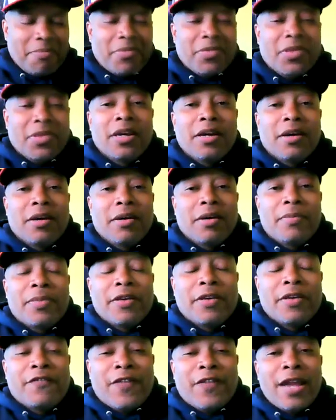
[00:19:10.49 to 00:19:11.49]

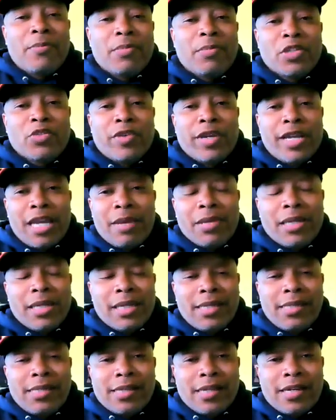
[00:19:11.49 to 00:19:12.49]
The fight between him and
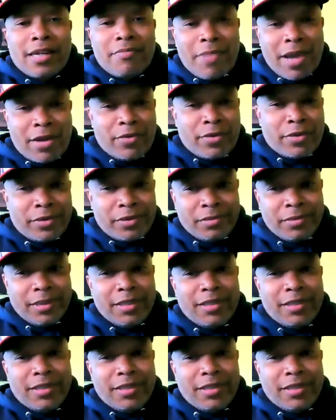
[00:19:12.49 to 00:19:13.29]
Lisa in the bedroom.